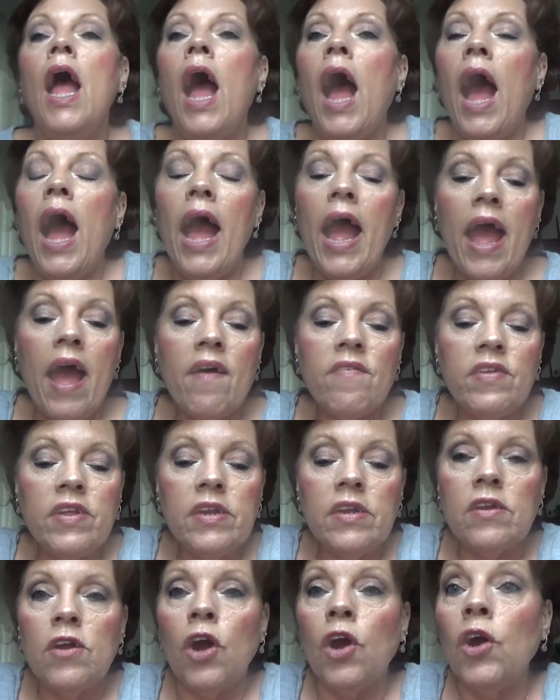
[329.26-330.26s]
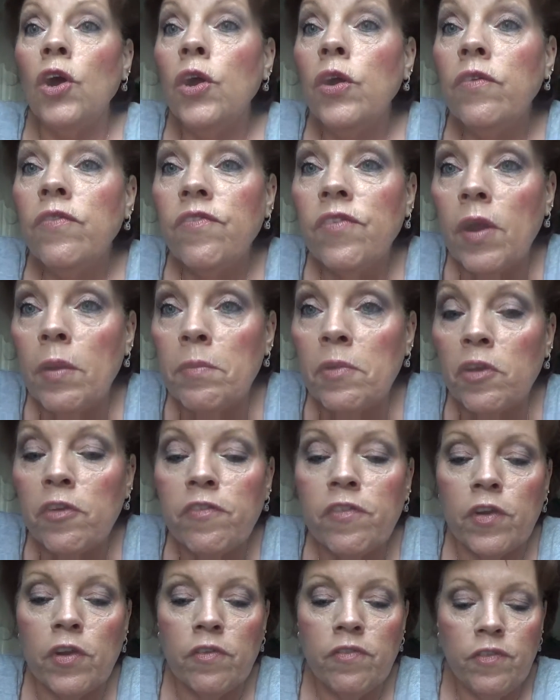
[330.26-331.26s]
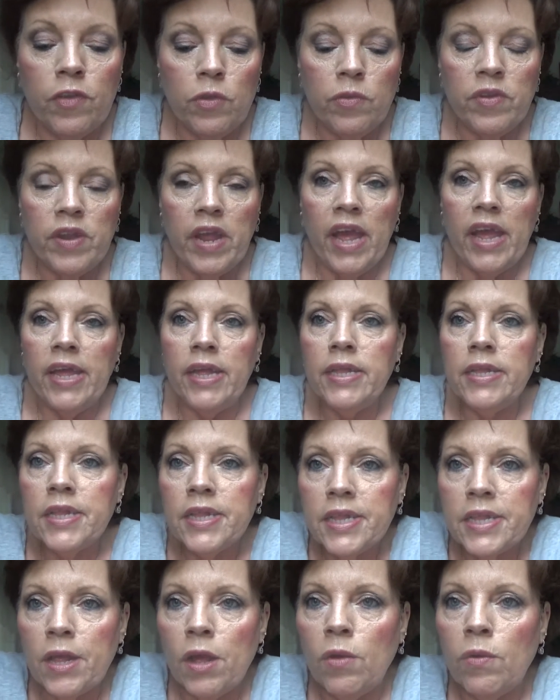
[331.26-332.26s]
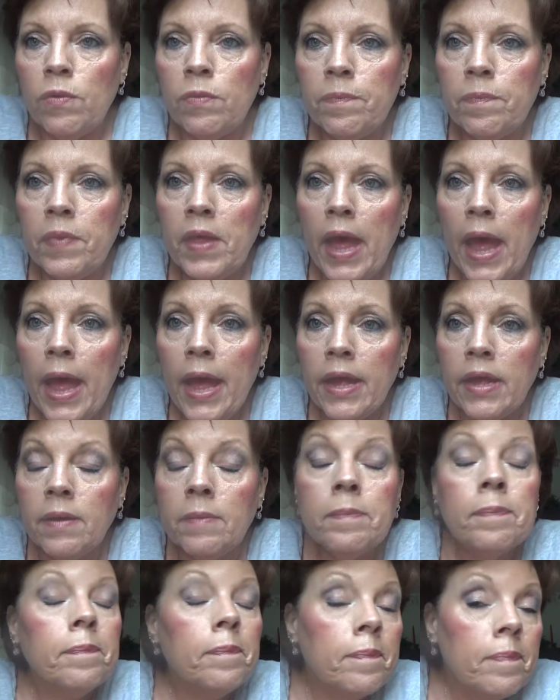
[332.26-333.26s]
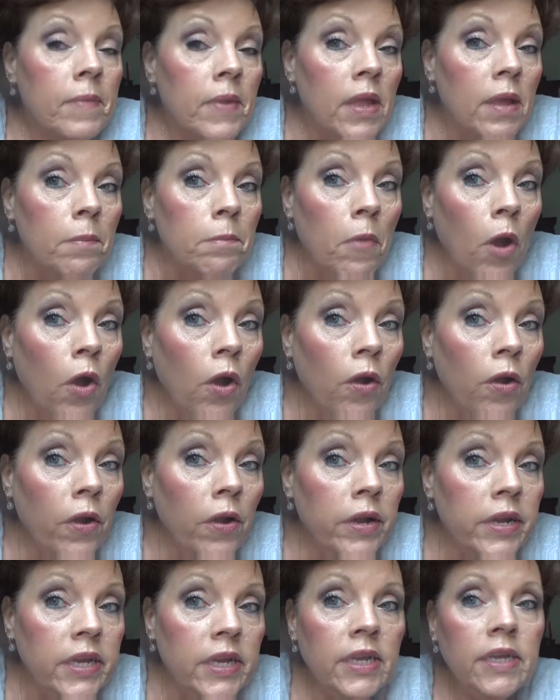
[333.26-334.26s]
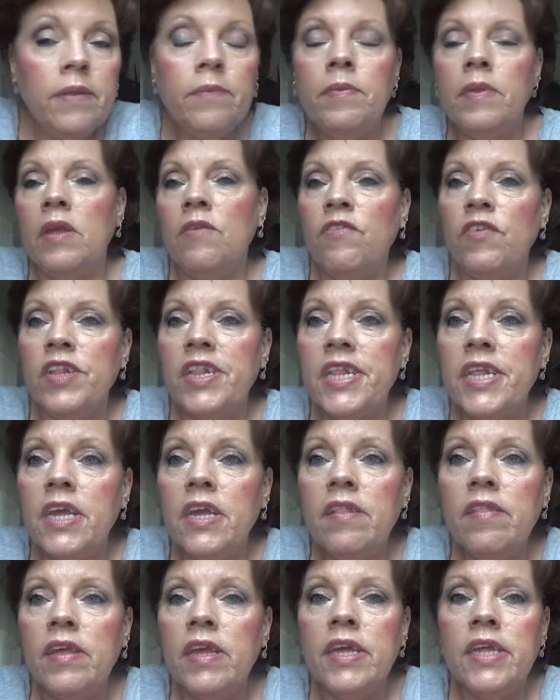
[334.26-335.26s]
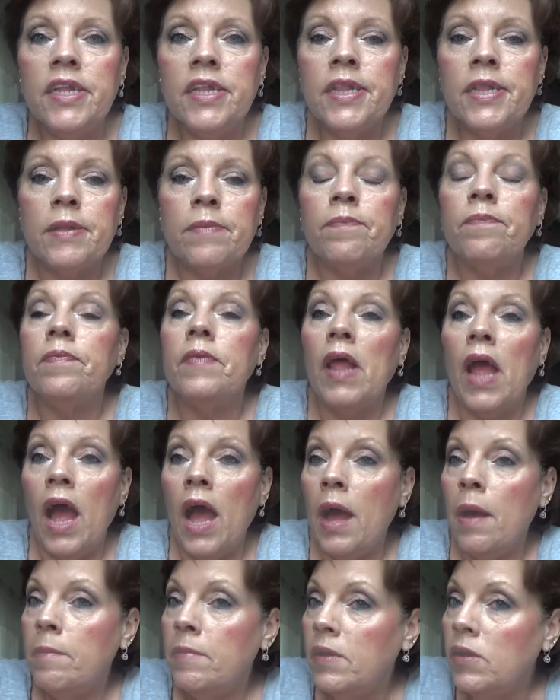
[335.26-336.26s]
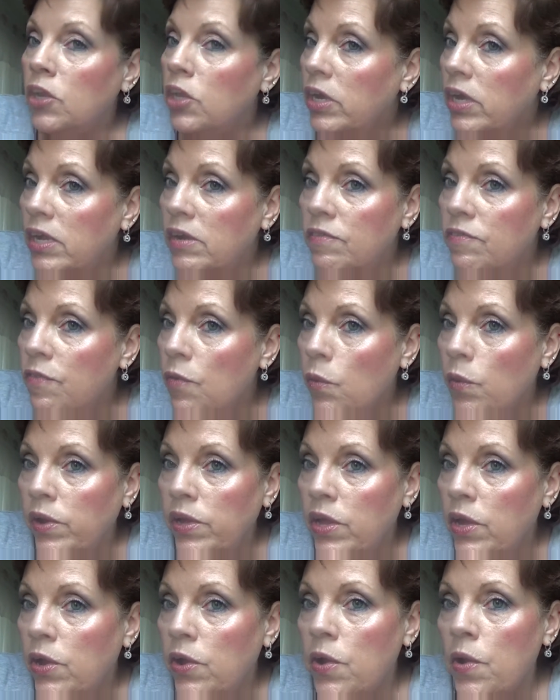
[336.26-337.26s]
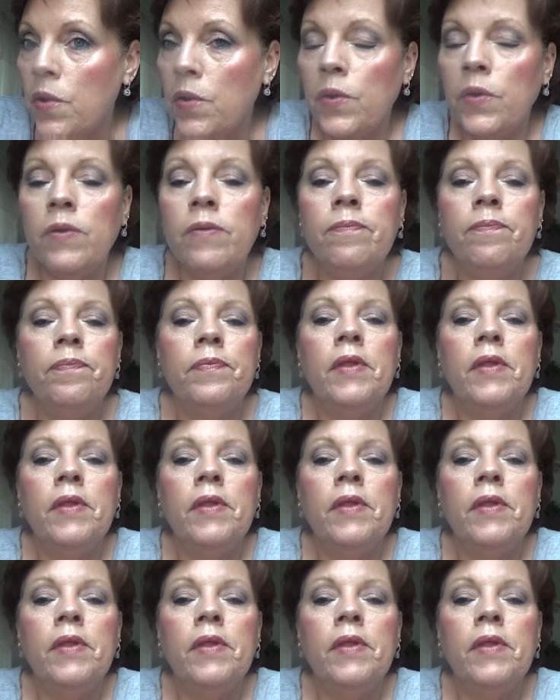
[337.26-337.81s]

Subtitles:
I haven't heard from her for a few days. So, hey, Marnie, if you see this, I'm a-looking for you, girl.